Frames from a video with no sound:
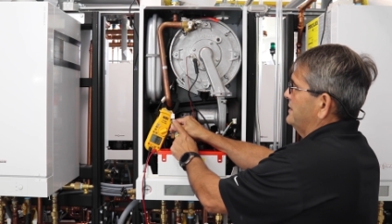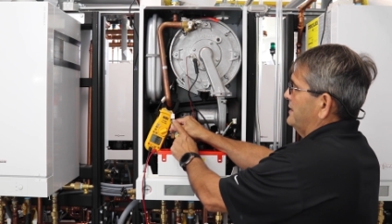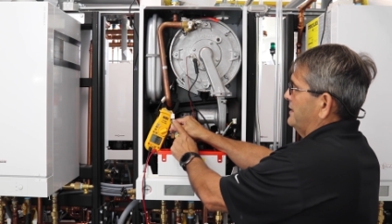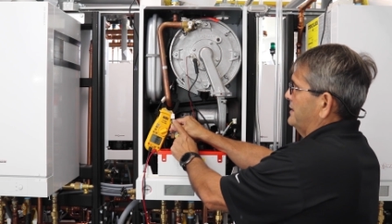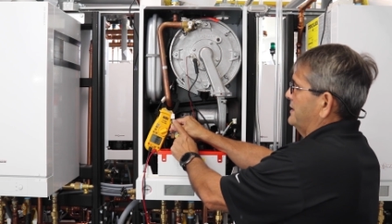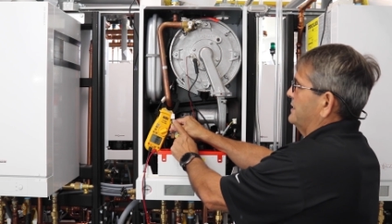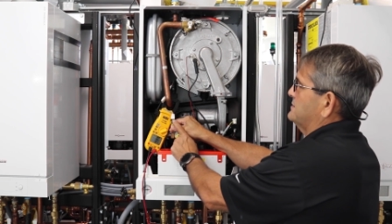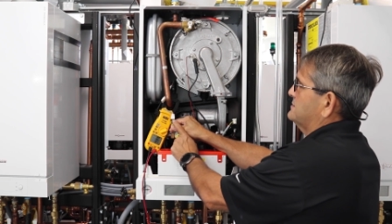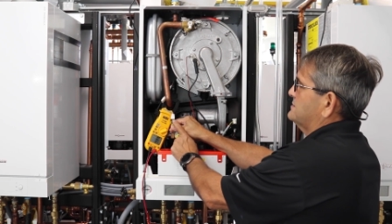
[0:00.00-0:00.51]

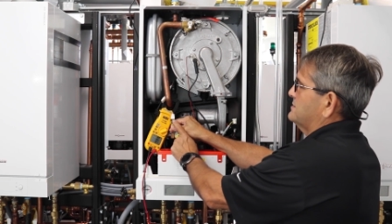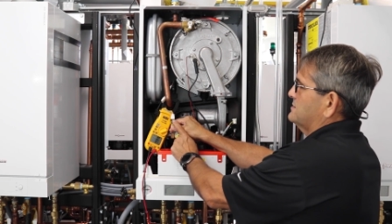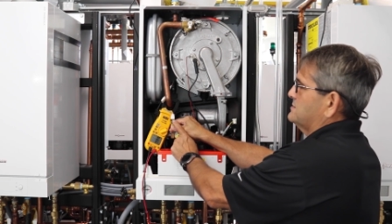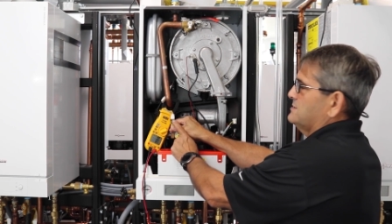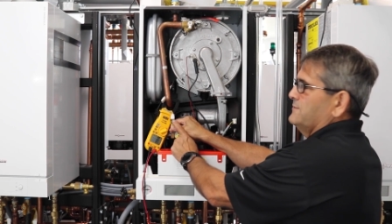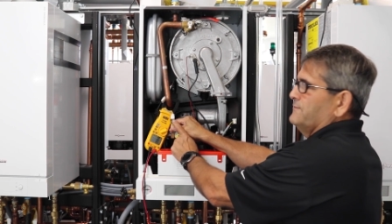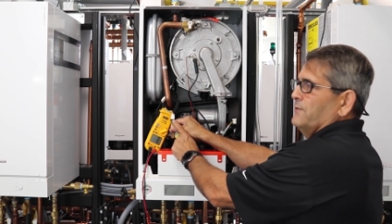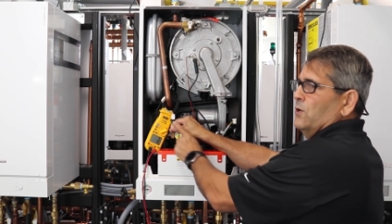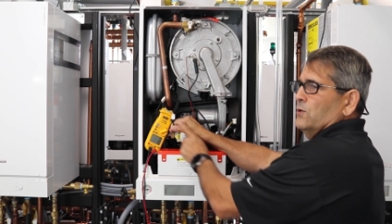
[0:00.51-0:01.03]
and get
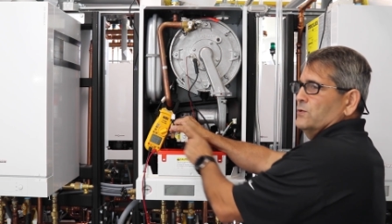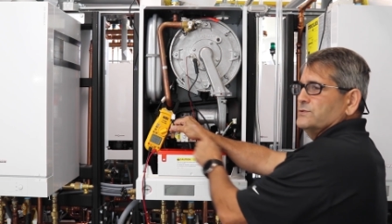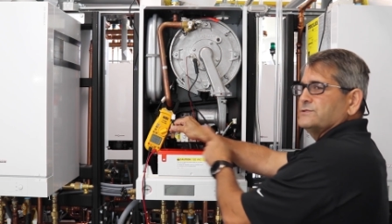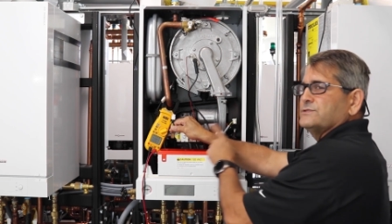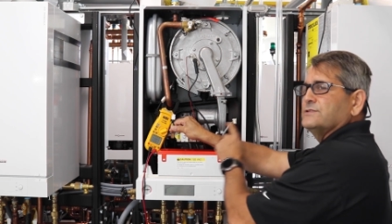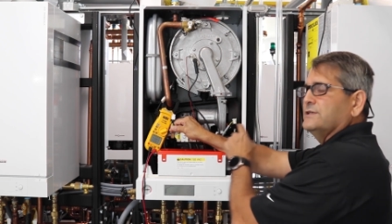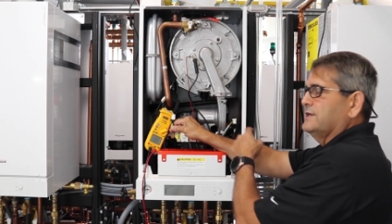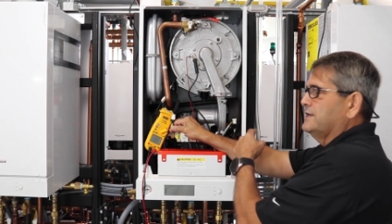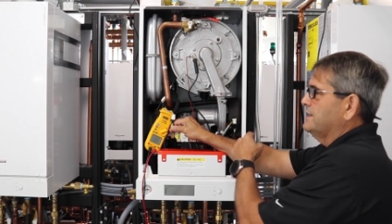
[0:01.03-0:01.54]
60
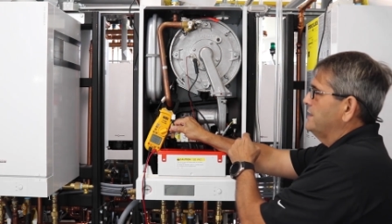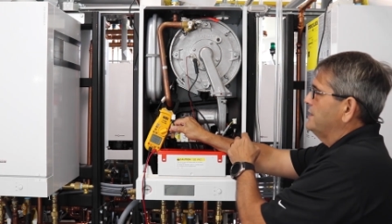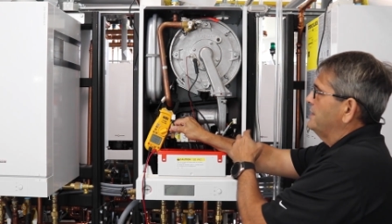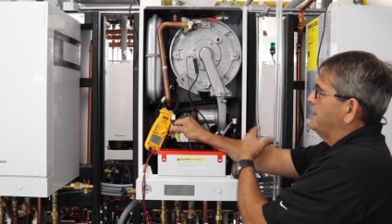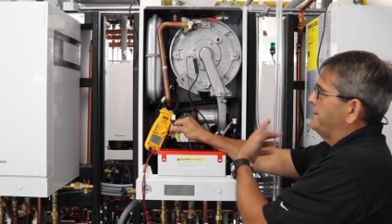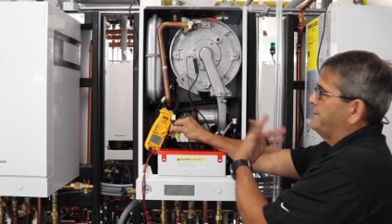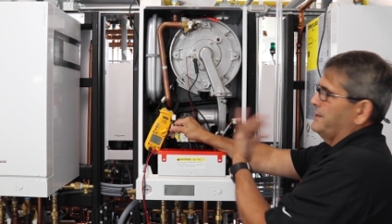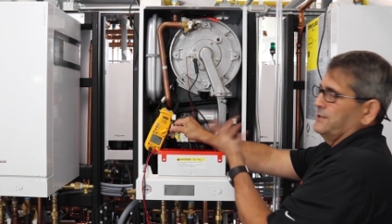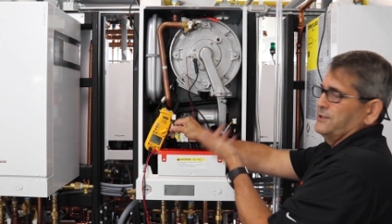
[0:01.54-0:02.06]
volts.
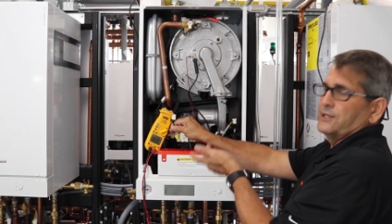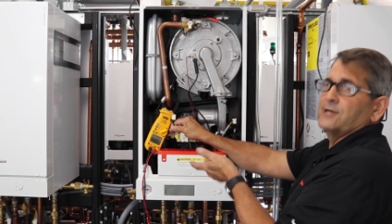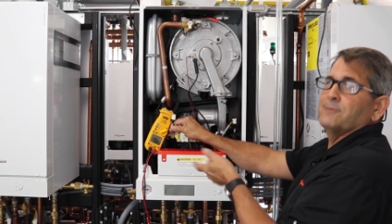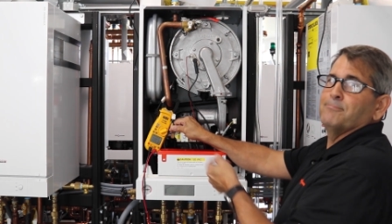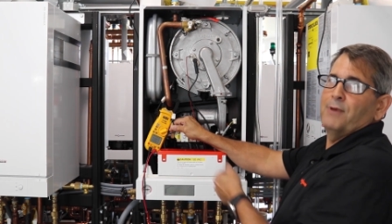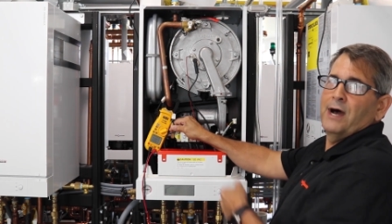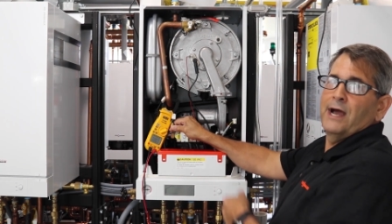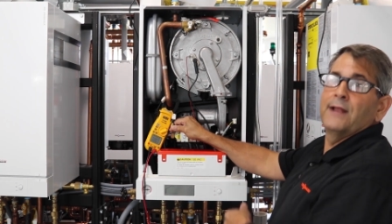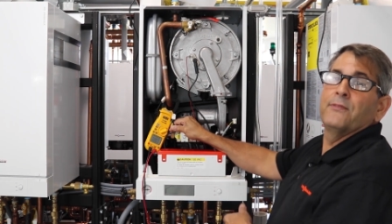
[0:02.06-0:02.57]
And then you
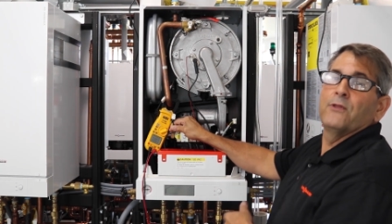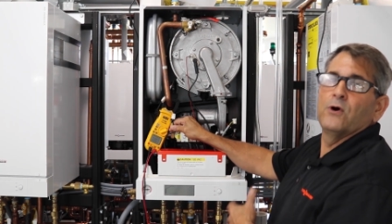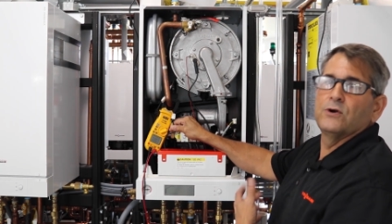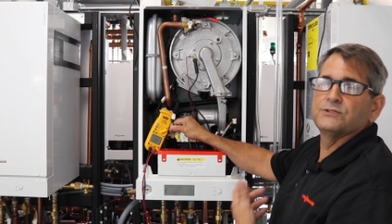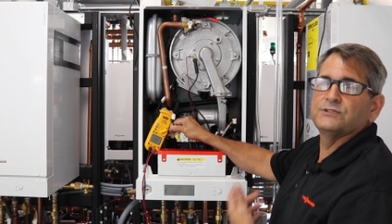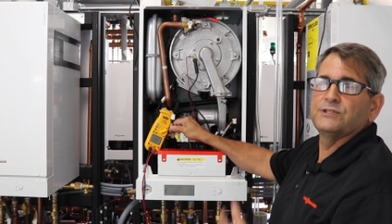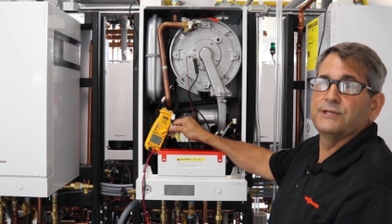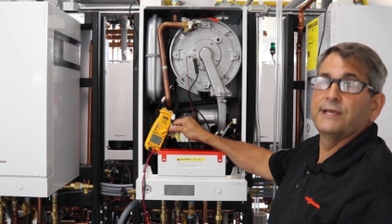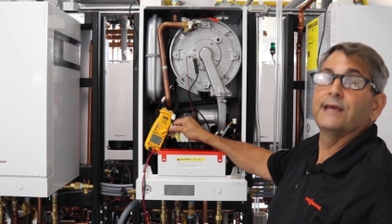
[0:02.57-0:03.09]
combine
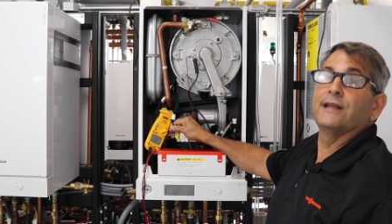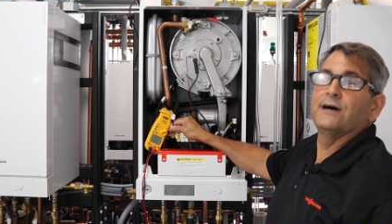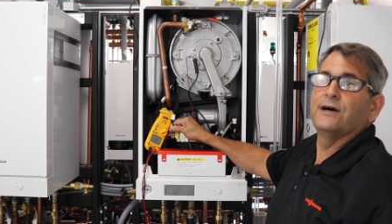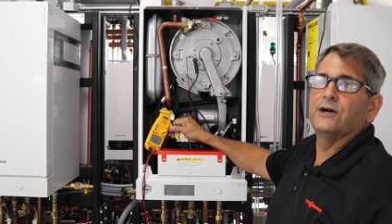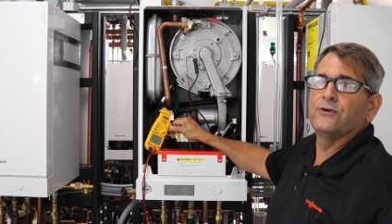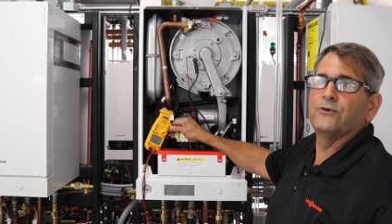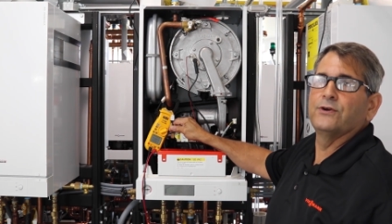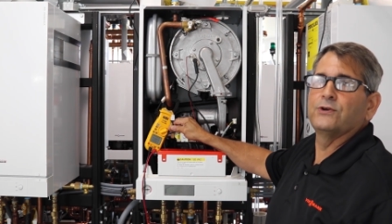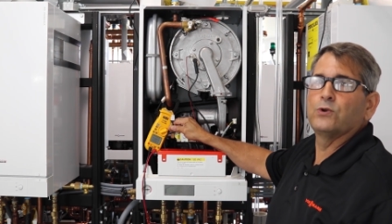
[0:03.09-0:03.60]
those, you get
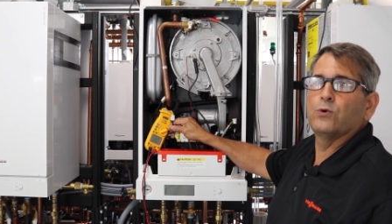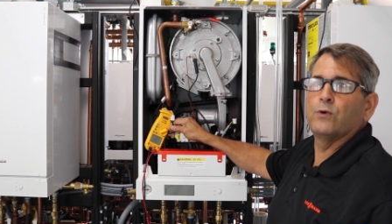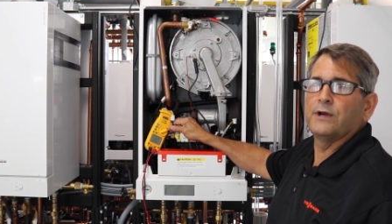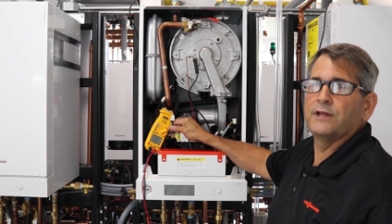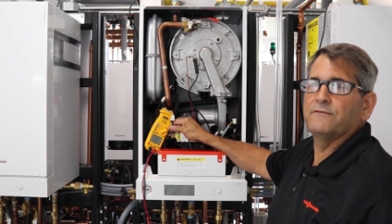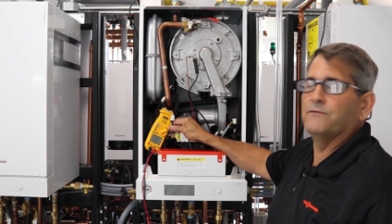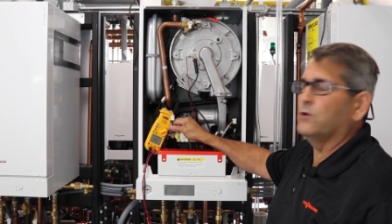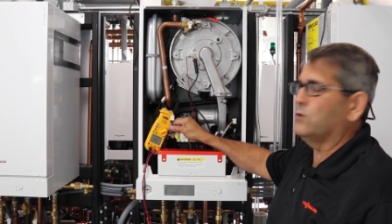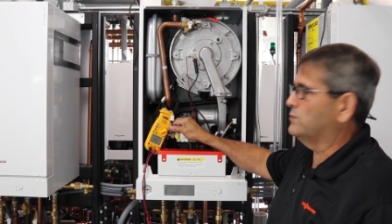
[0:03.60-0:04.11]

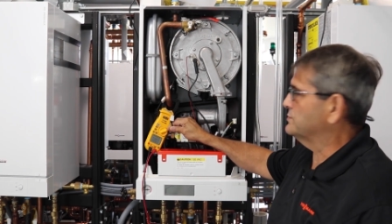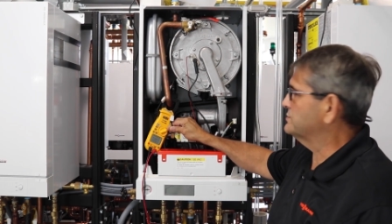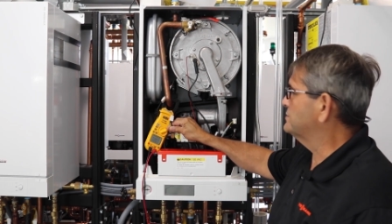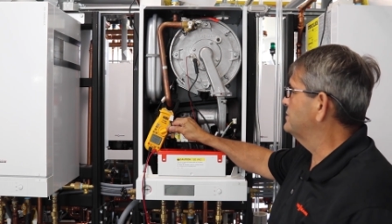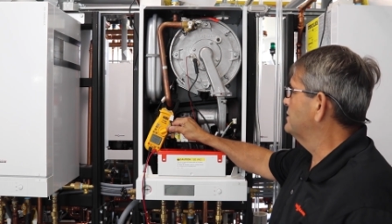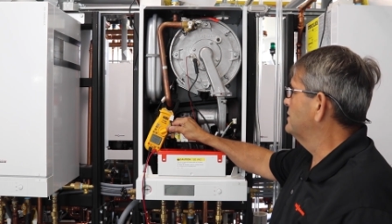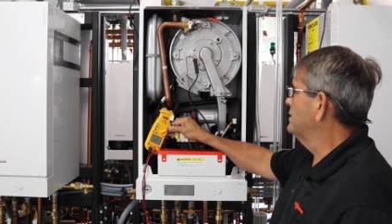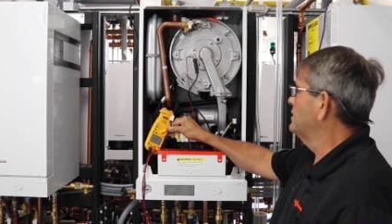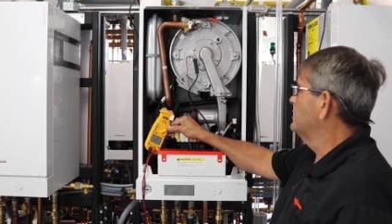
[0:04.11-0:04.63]
120 volts.